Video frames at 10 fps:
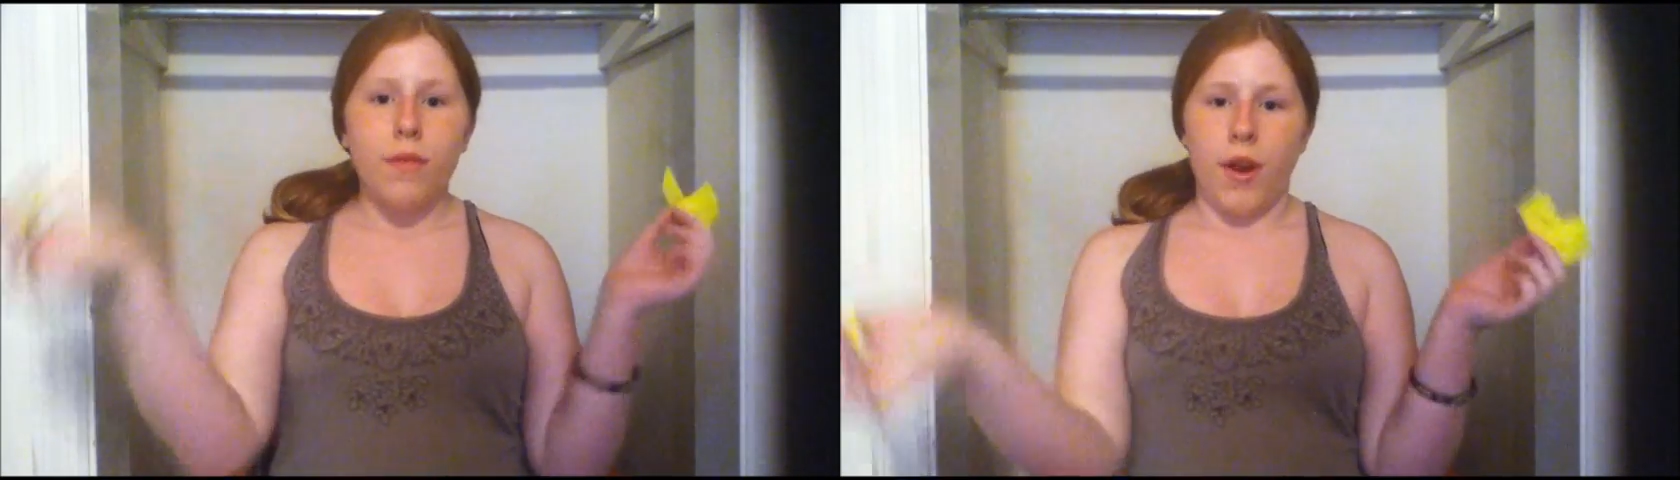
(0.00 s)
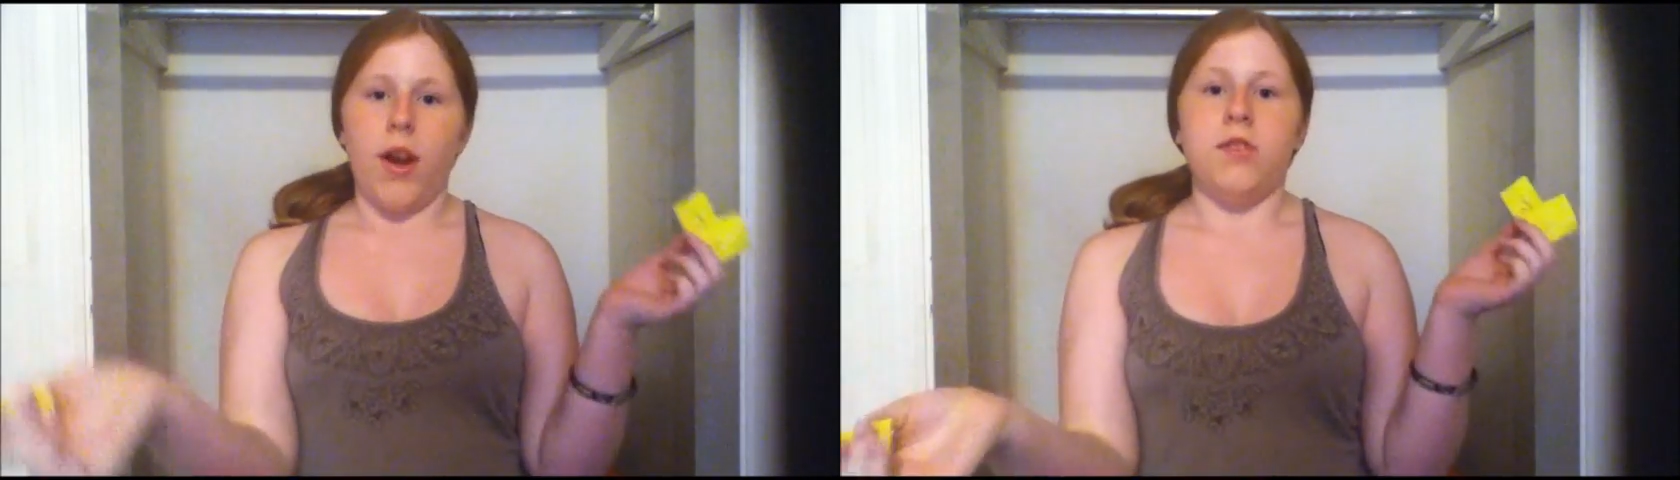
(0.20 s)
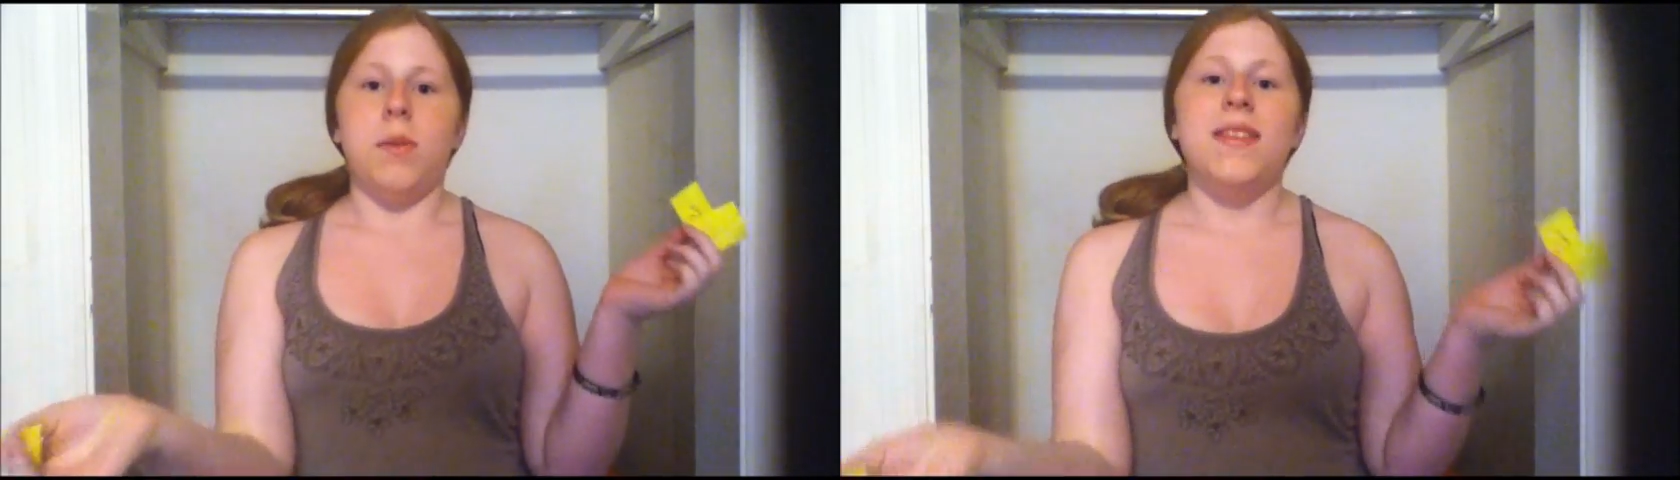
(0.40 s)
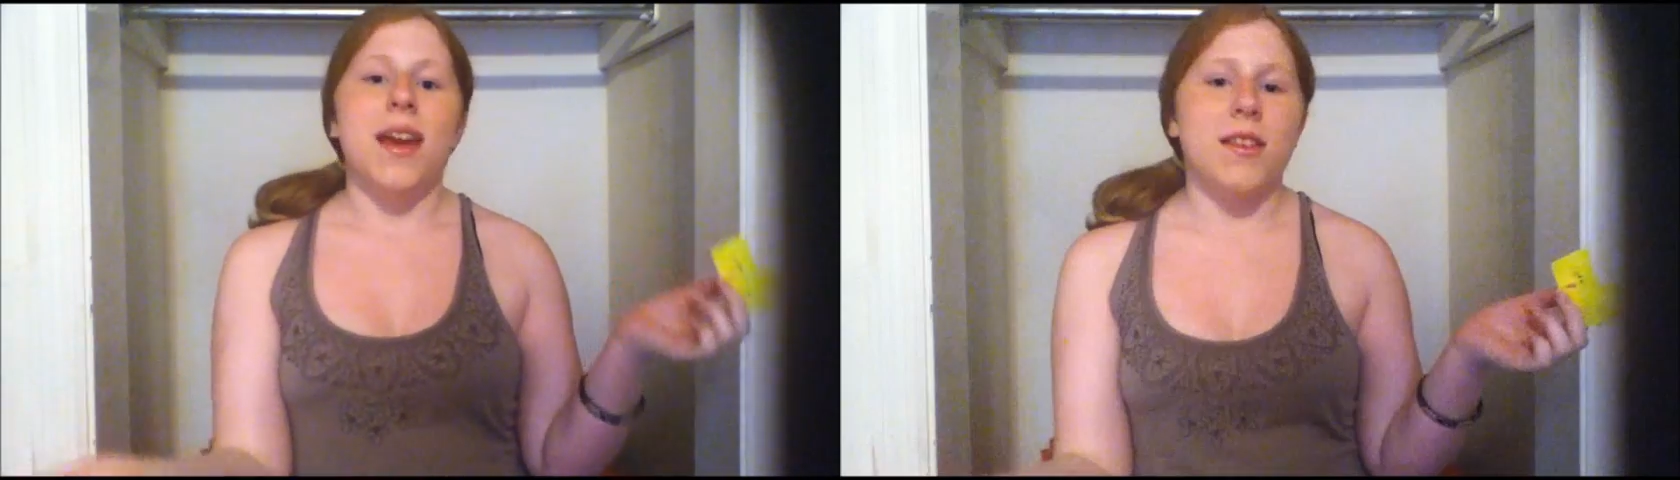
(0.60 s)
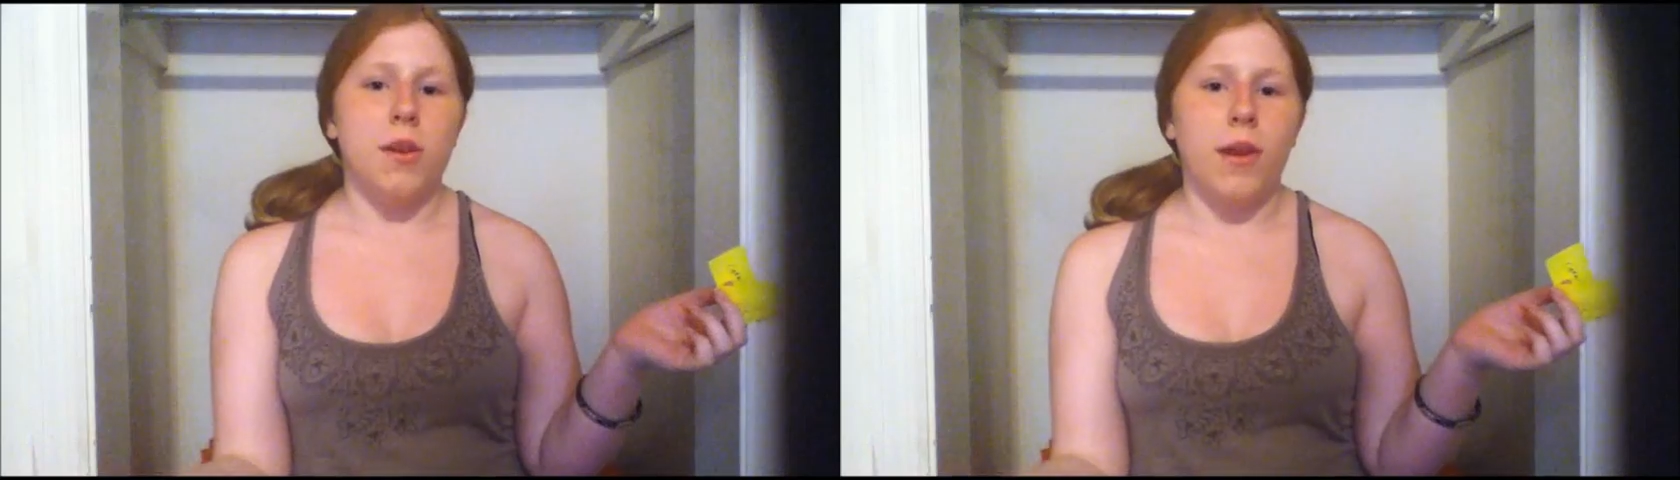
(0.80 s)
there's my
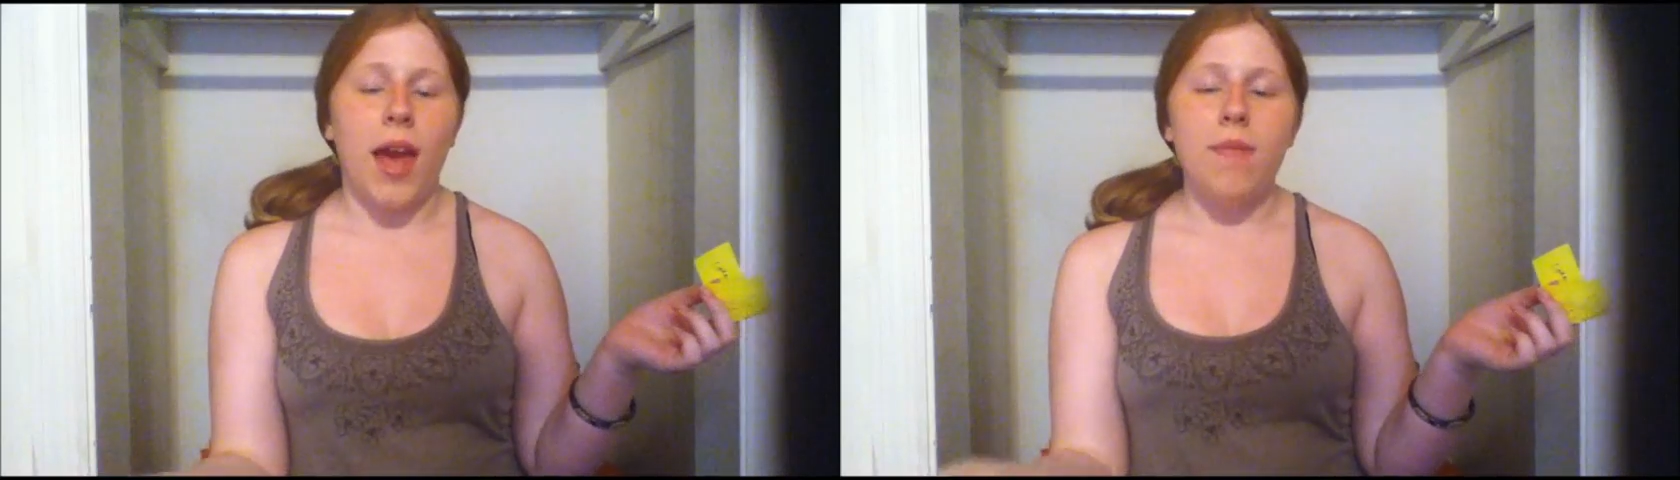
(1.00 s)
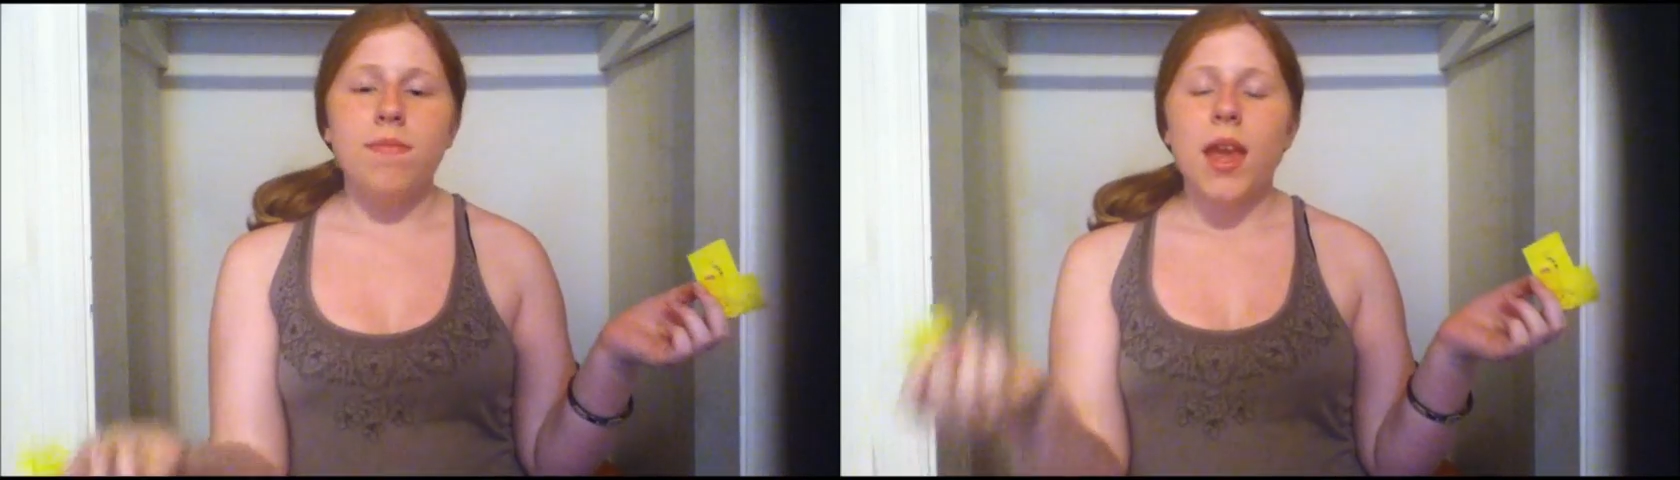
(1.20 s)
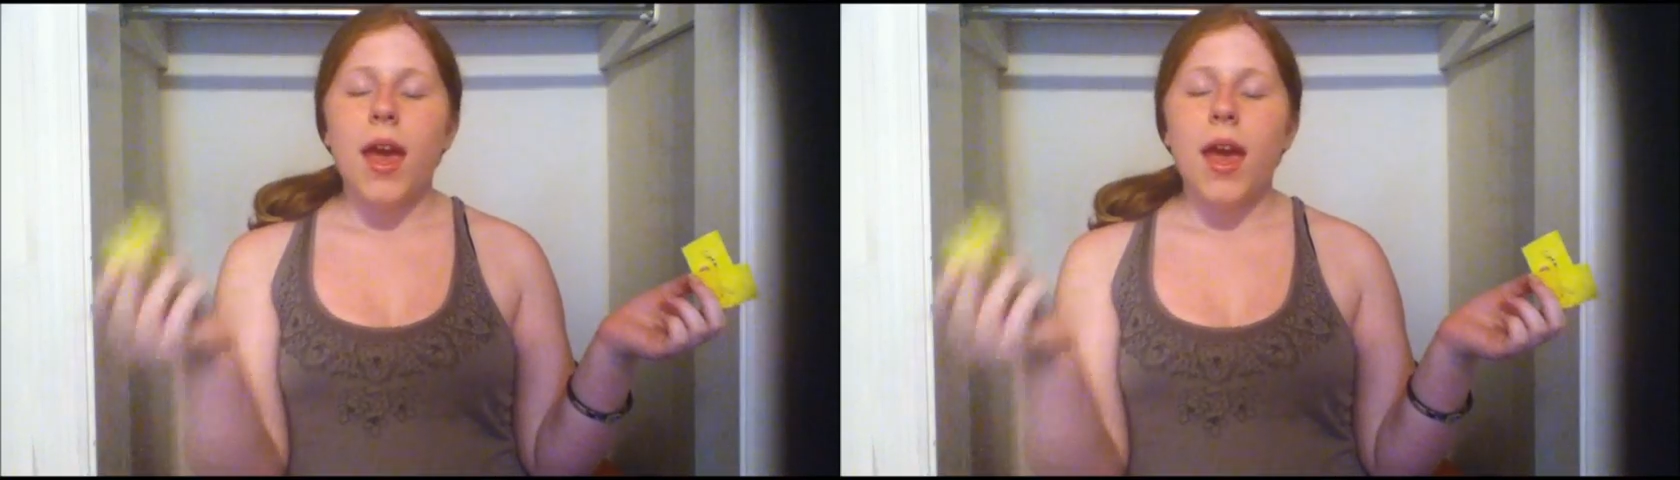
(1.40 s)
text tone again.